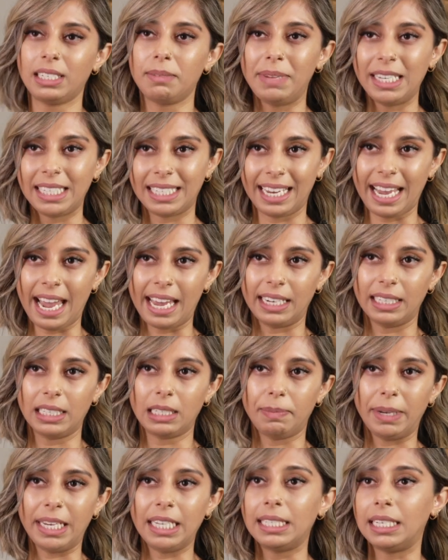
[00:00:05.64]
domesticated
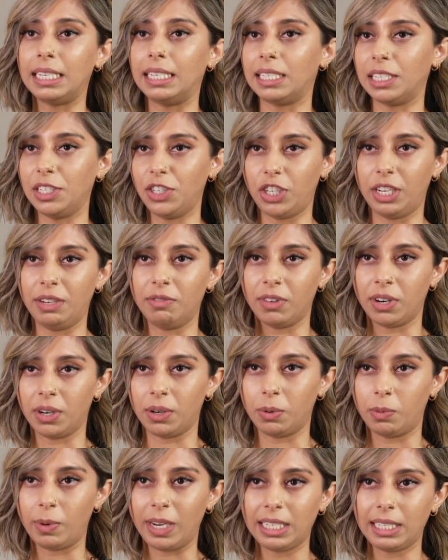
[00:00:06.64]
species in
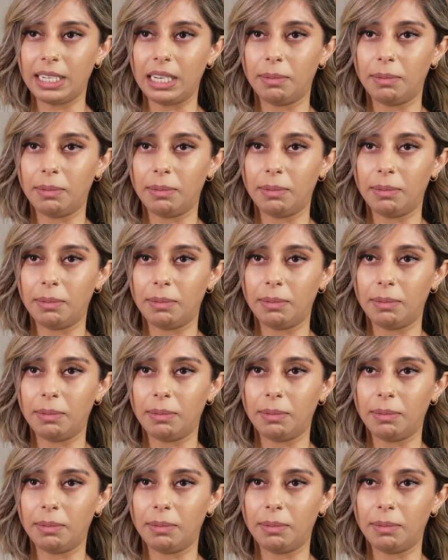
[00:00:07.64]
general, we see